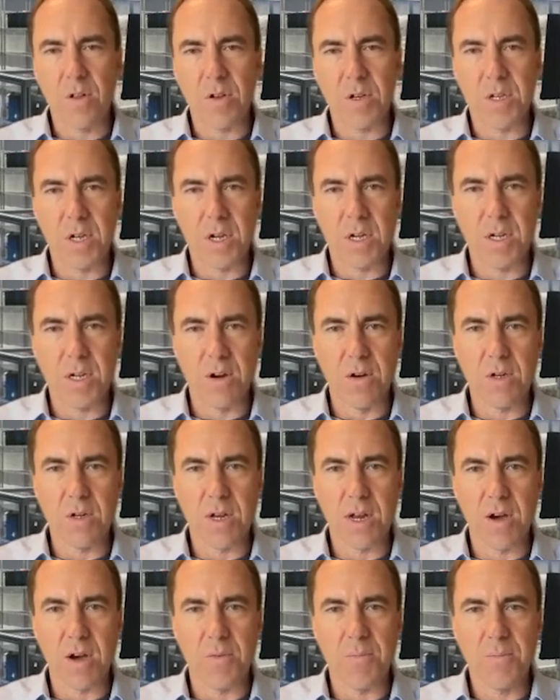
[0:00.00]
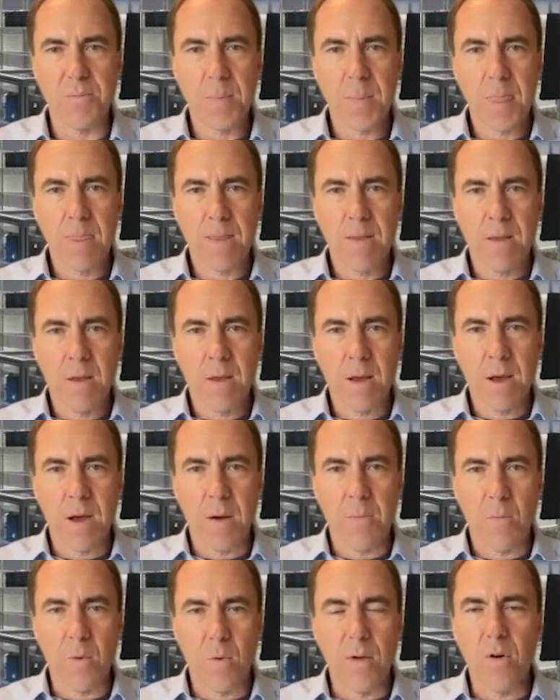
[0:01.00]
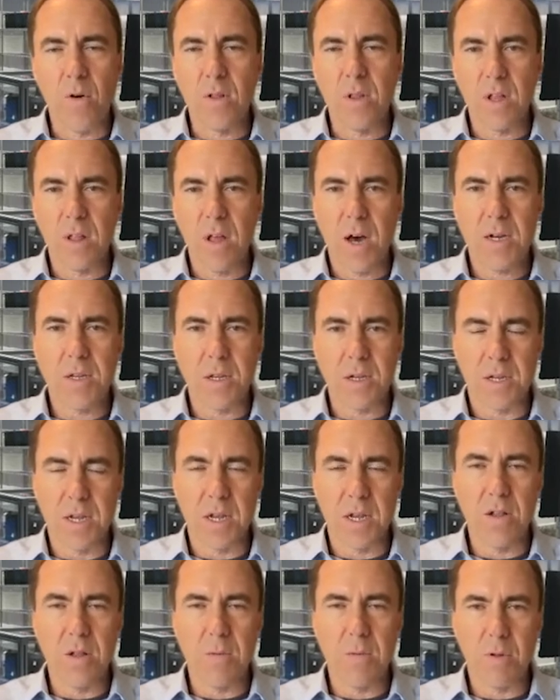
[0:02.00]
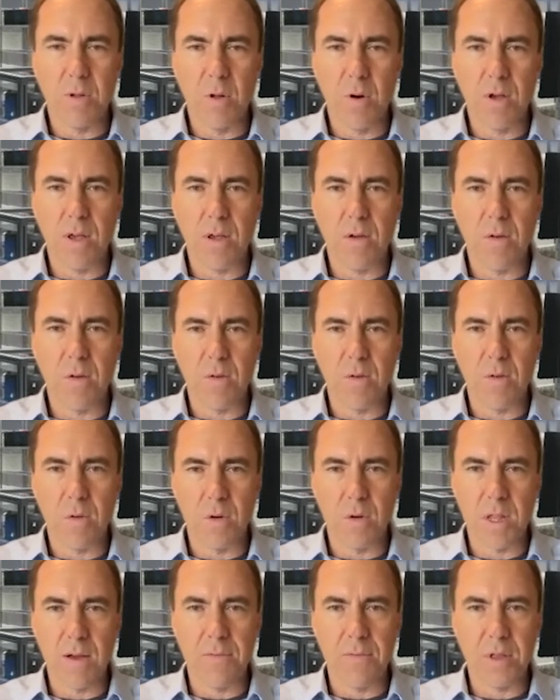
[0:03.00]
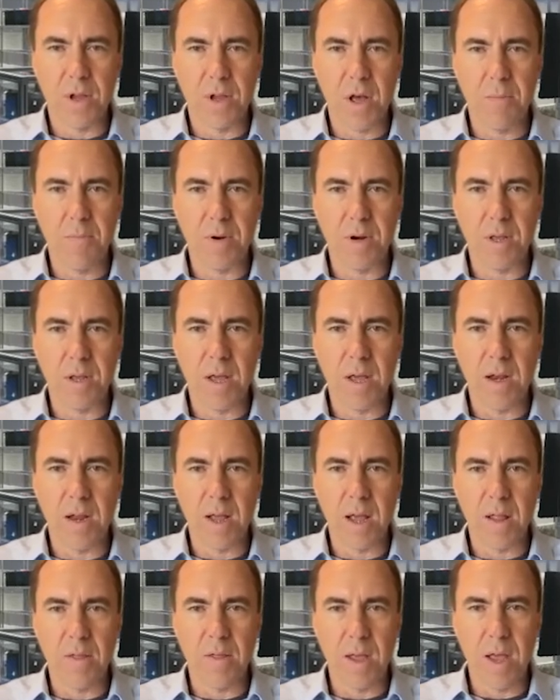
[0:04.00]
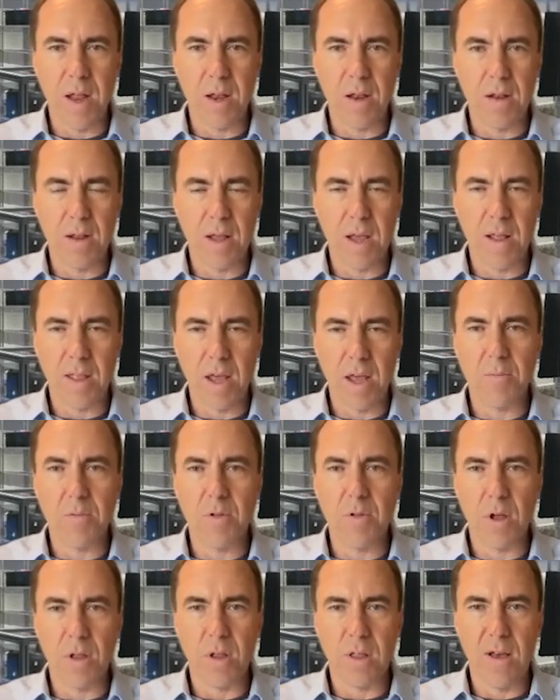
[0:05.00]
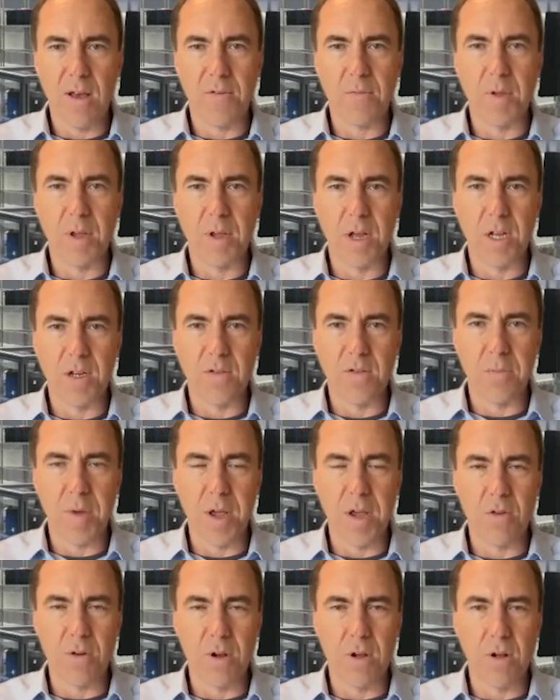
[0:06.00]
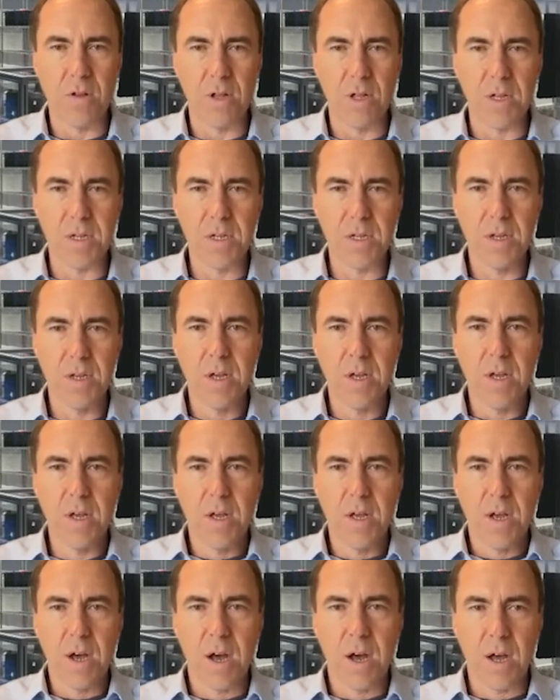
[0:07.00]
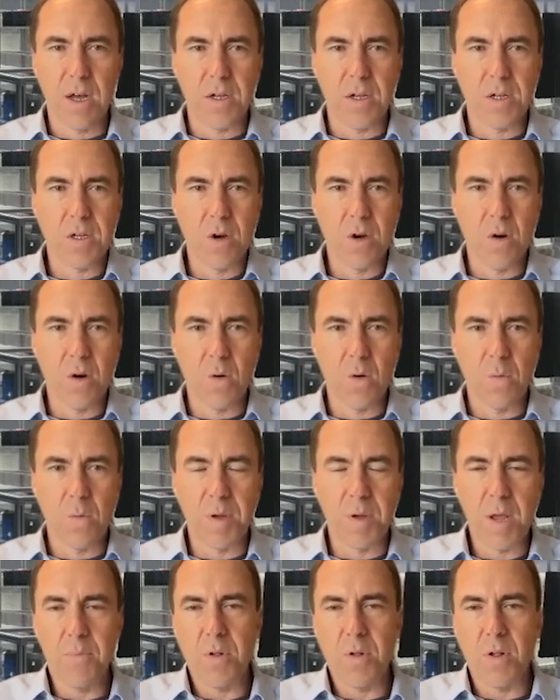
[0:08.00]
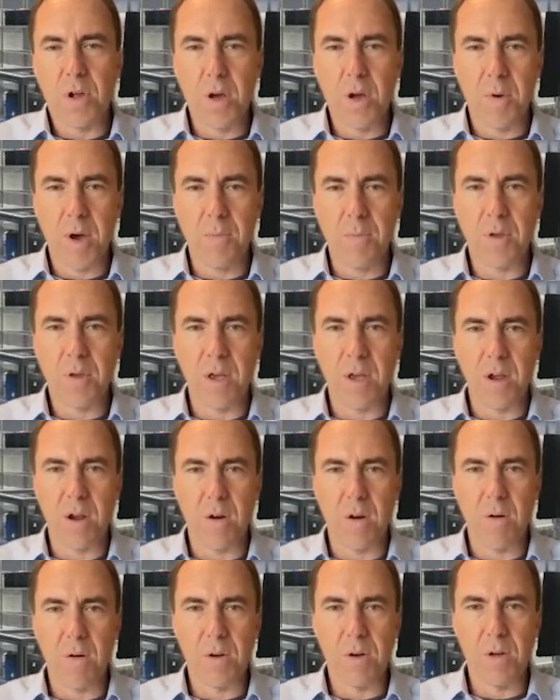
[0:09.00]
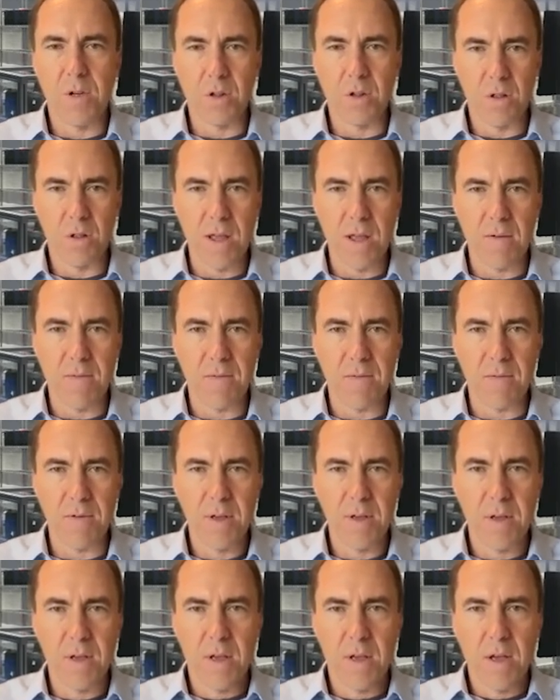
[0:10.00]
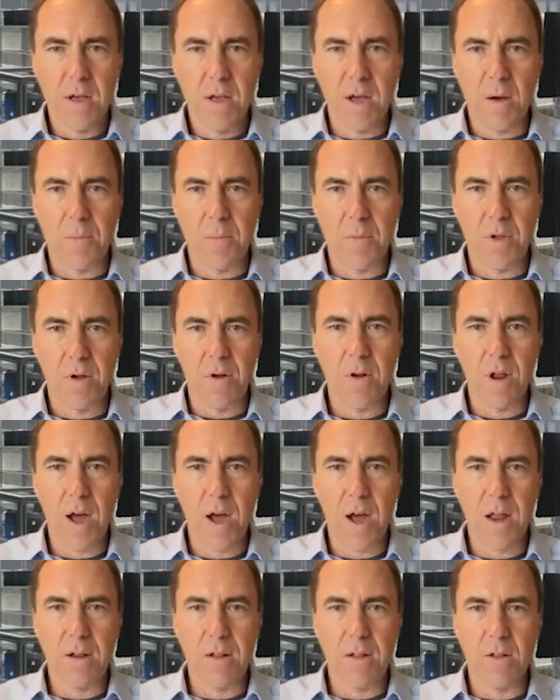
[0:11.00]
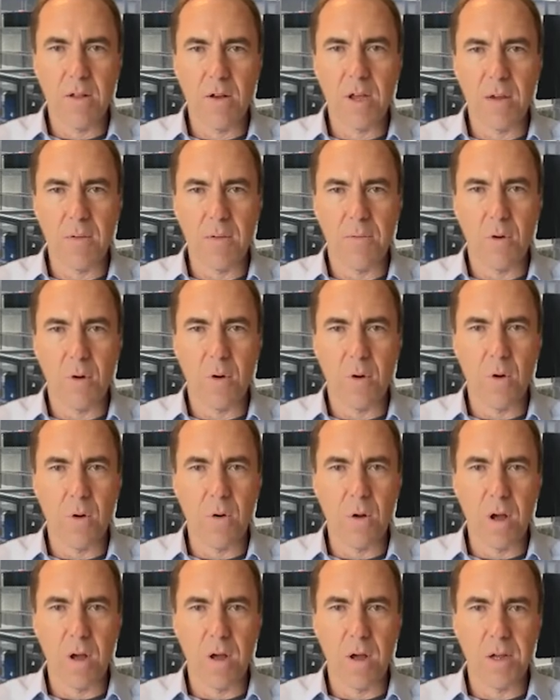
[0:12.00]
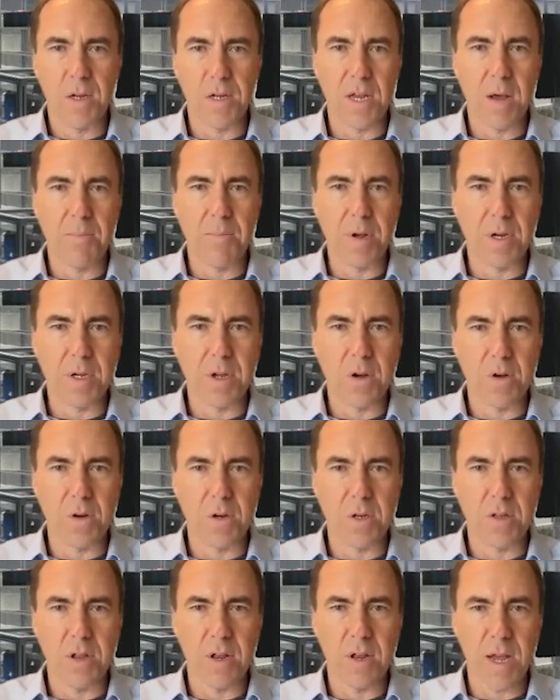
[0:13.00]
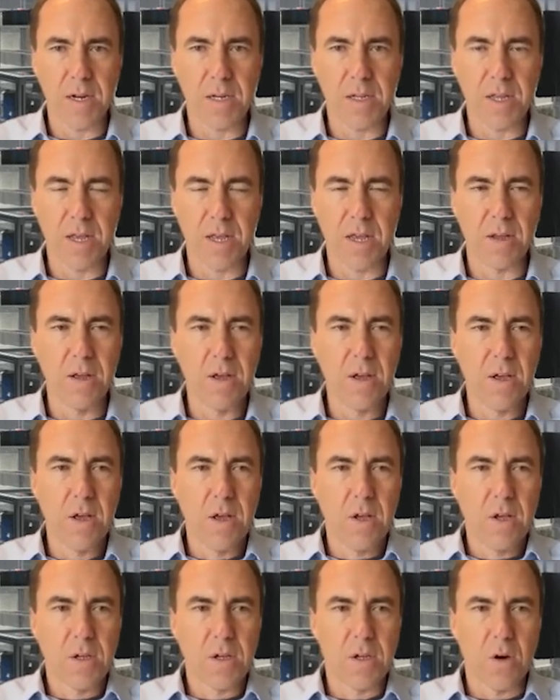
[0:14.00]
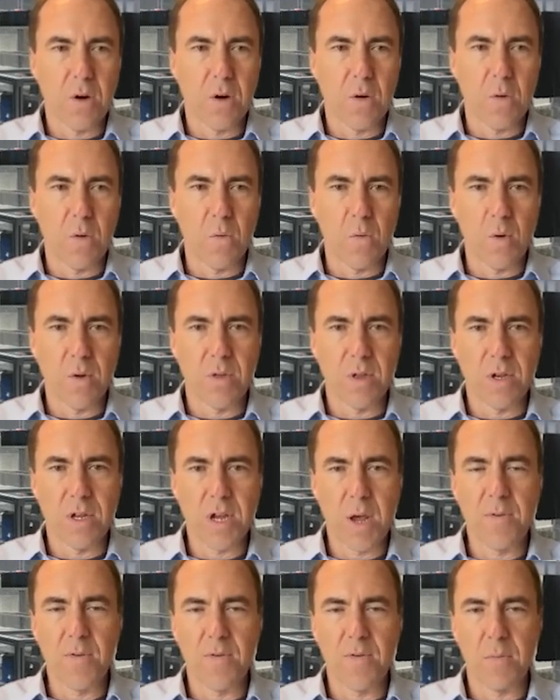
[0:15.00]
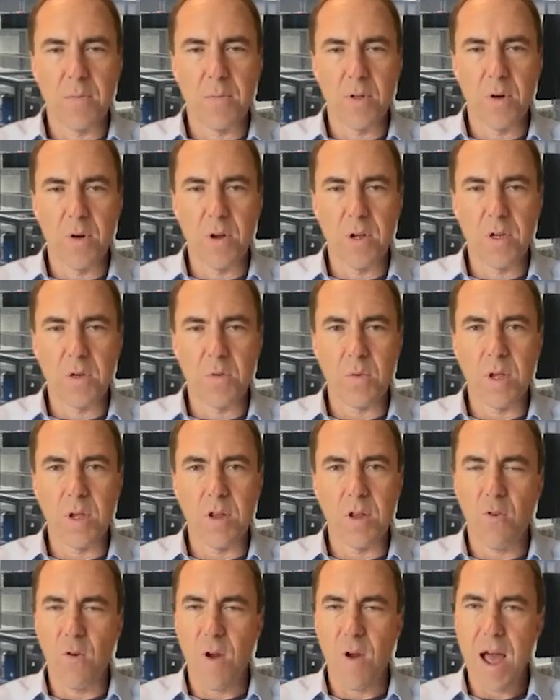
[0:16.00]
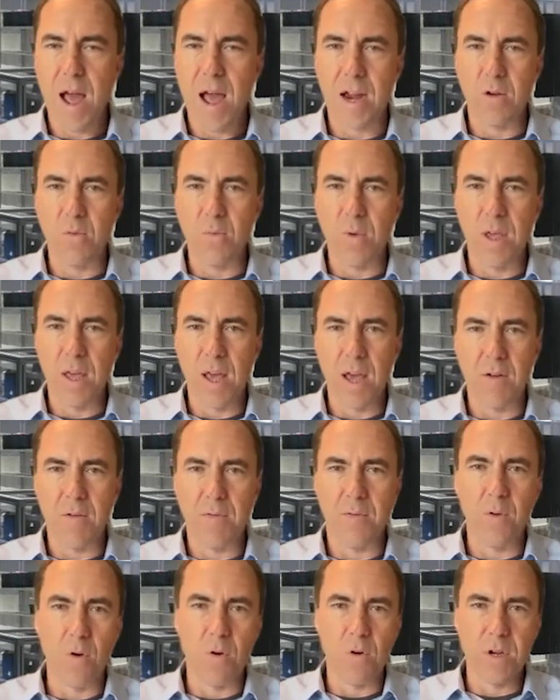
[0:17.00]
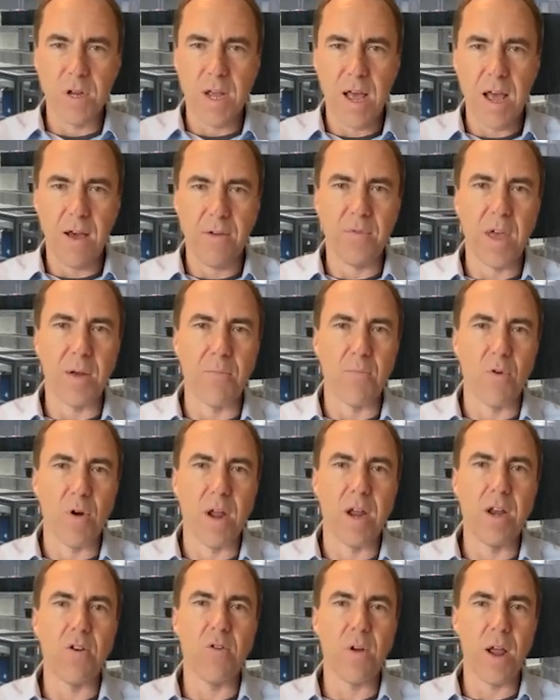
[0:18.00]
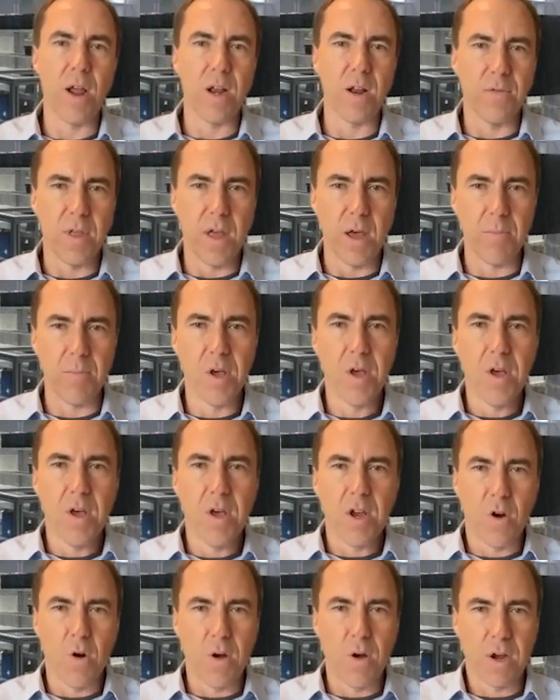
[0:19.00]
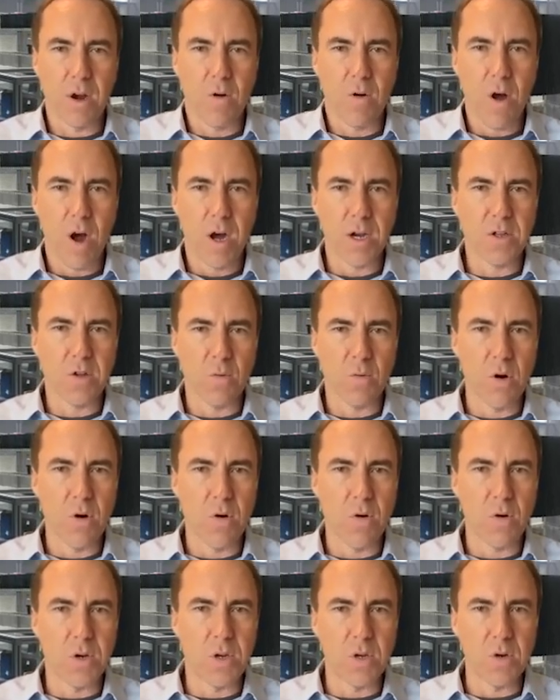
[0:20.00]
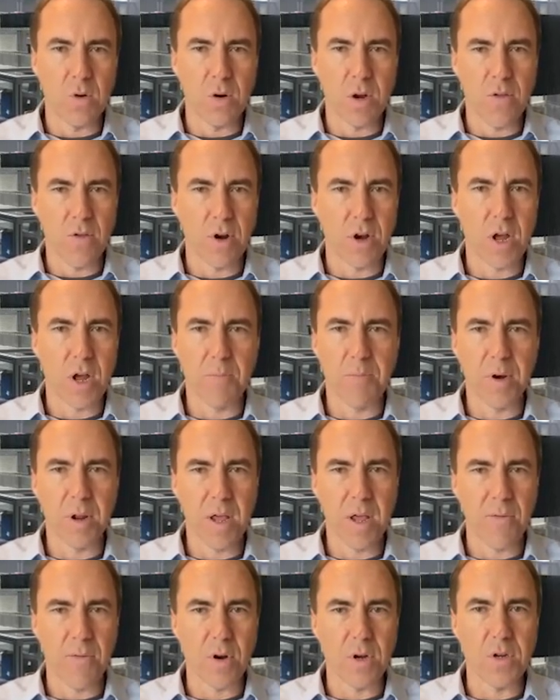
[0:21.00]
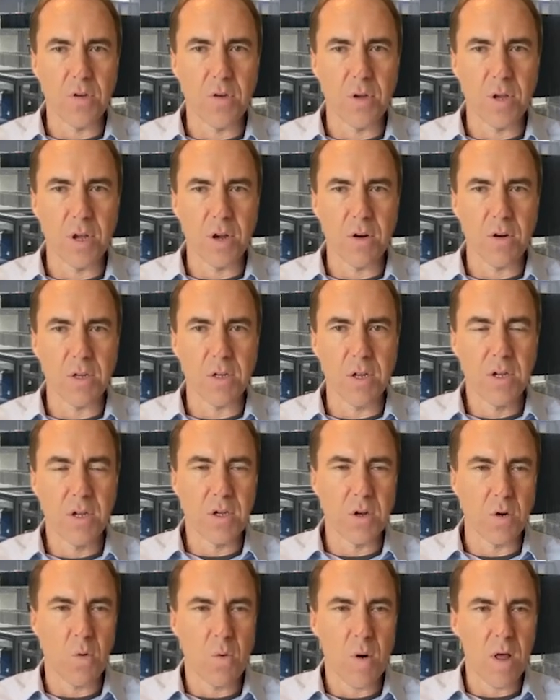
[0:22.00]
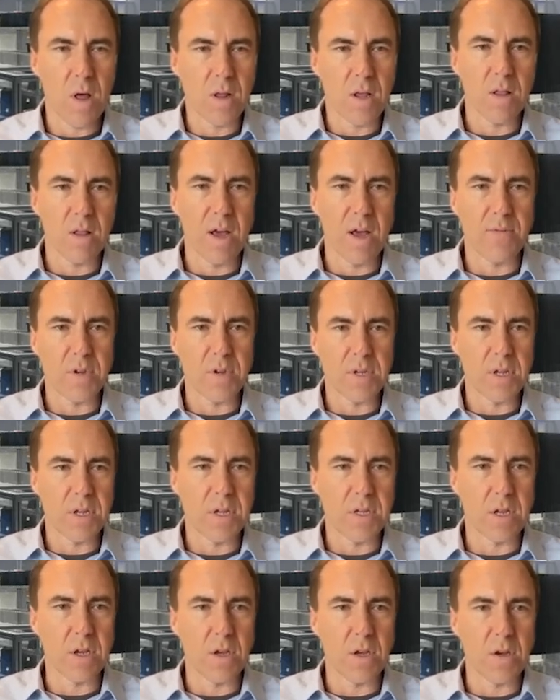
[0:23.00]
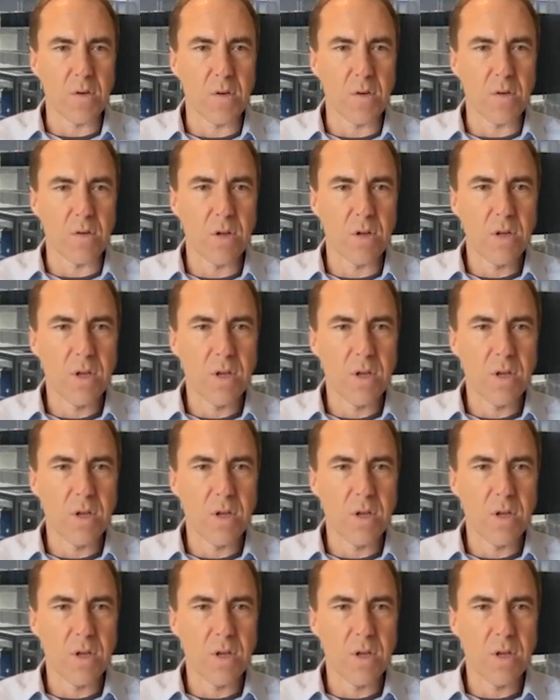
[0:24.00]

6 years now. We've only lost a single employee who's left the company, and that employee left because of a major illness. So people come up here to live. They're not looking for a stepping stone to the next thing. So with the type of employees we attract, we can't afford to have that brain drain of them going across the road to another company every 2 years. So quality of life is huge.